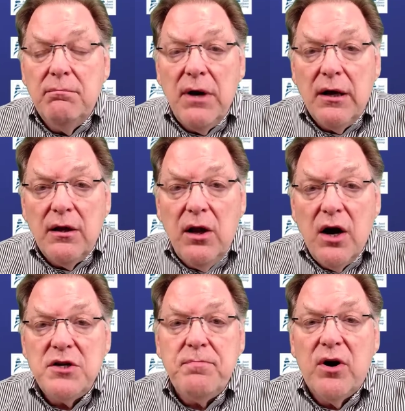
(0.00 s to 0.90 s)
a
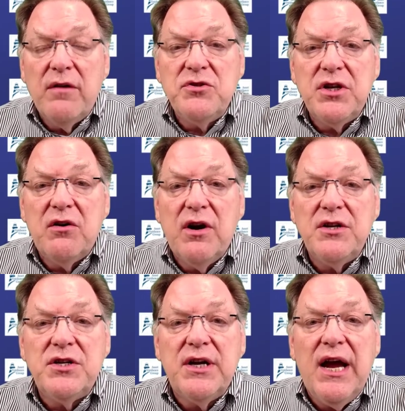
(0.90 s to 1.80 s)
large part of
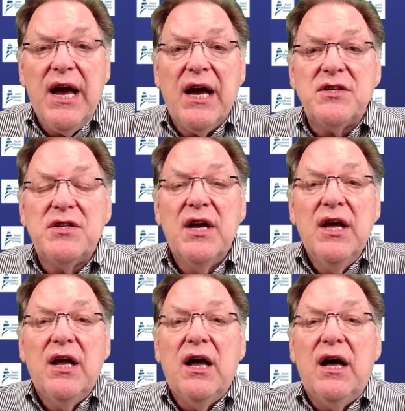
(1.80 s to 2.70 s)
Generation X,
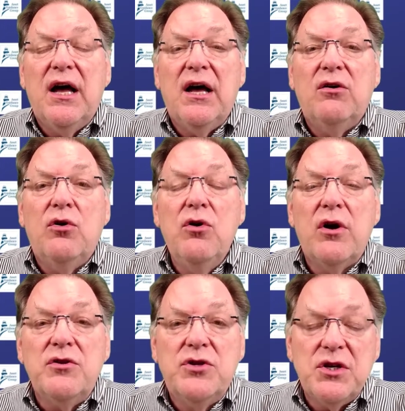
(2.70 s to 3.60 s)
who
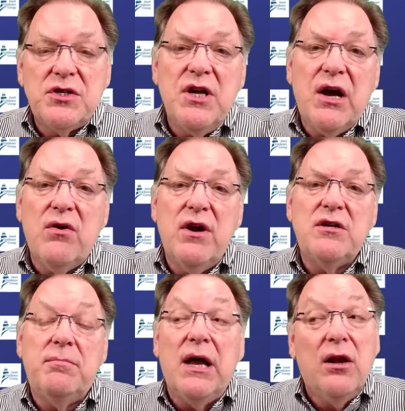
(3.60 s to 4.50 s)
are just not going
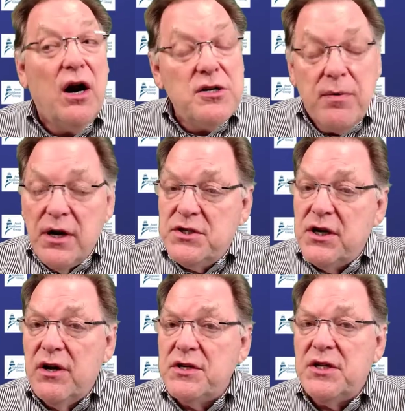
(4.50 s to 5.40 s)
to be, and a large part of
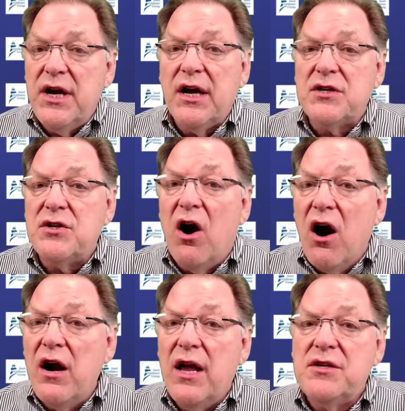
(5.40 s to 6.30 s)
Generation X
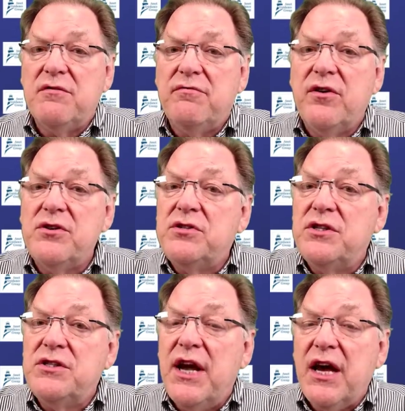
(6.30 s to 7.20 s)
aren't as averse to
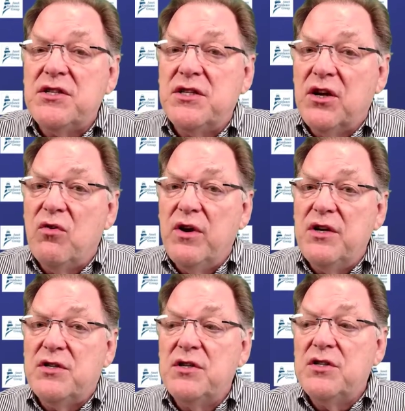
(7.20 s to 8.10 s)
tax
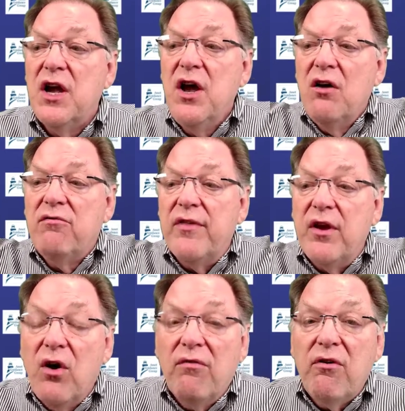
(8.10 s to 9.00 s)
increases for the
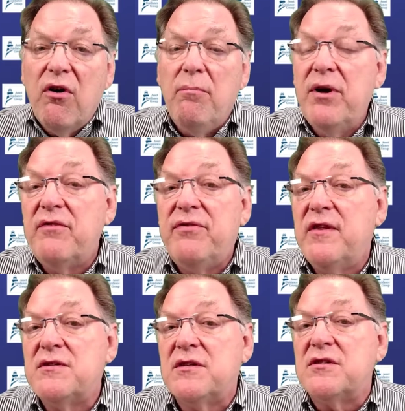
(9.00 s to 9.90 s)
overall benefit
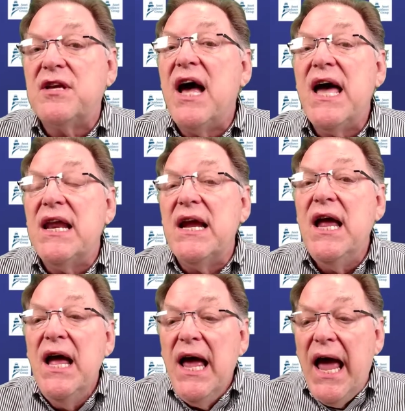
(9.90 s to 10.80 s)
of society
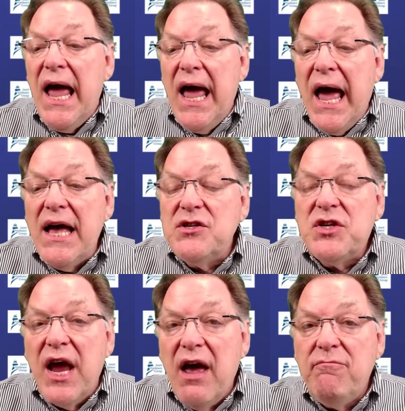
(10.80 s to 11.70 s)
as
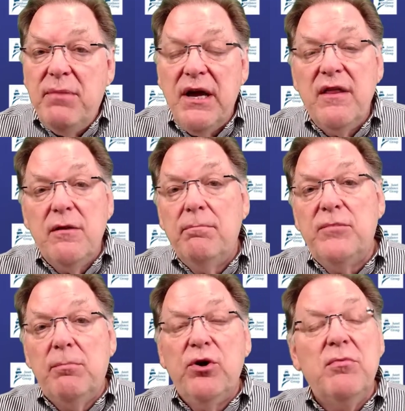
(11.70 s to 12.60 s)
have been the
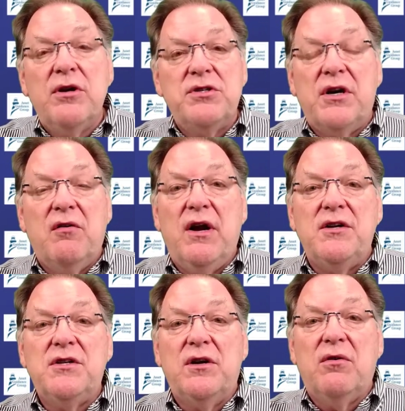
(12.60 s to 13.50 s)
boomer
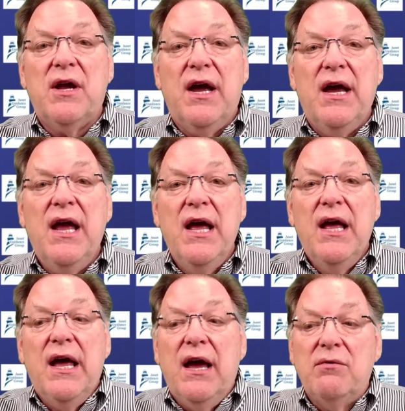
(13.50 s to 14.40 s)
generation, okay?
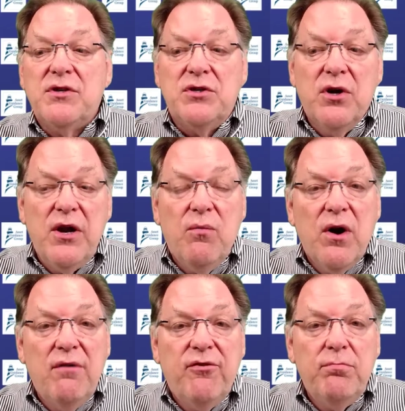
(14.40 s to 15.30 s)
That was a dirty
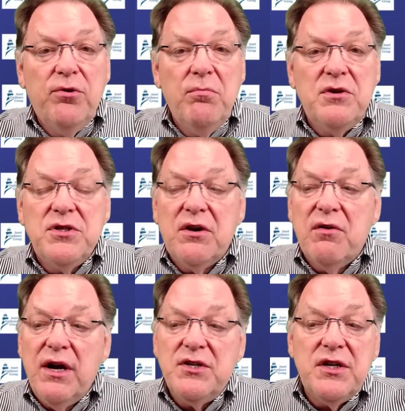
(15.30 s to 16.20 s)
word for the boomer
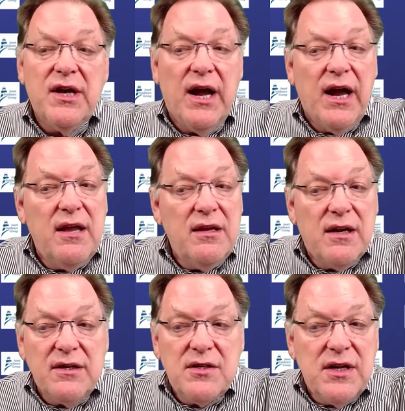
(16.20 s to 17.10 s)
generation.
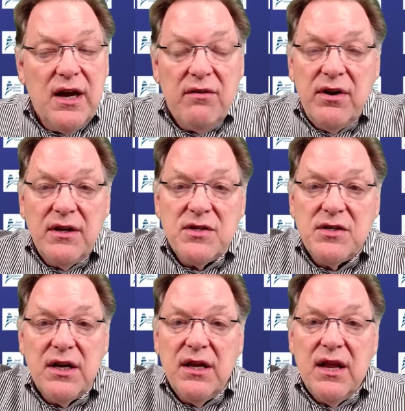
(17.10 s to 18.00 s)
I see evidence
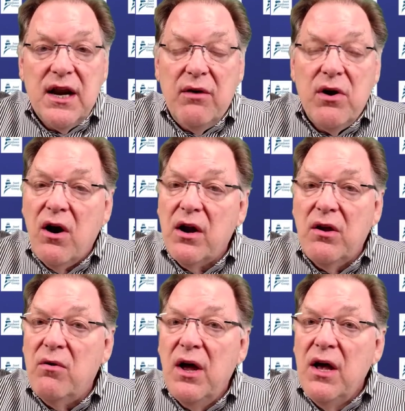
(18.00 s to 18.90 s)
that I would
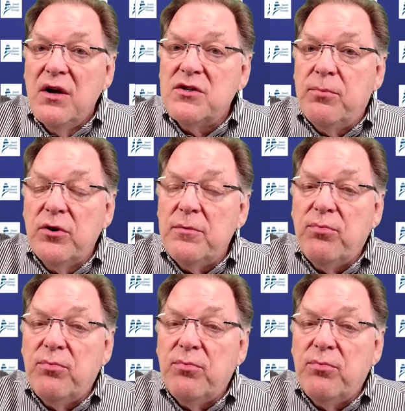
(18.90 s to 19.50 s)
argue support the